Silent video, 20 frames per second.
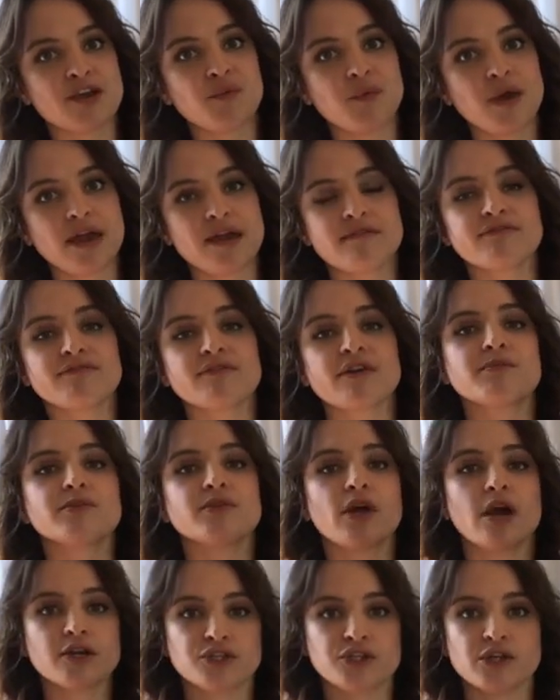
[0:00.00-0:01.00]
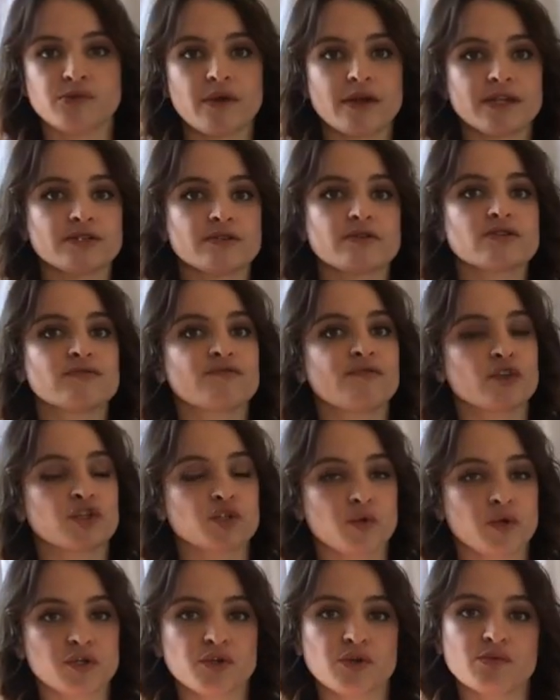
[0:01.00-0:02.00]
away from long-term rentals for
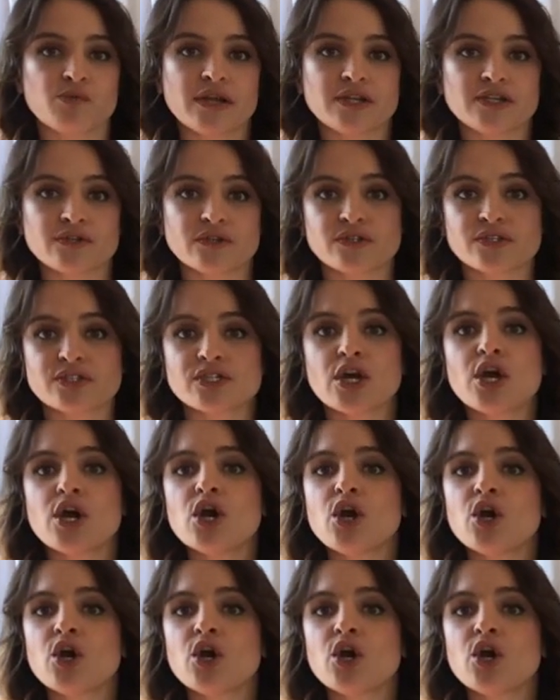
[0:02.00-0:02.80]
short-term rentals.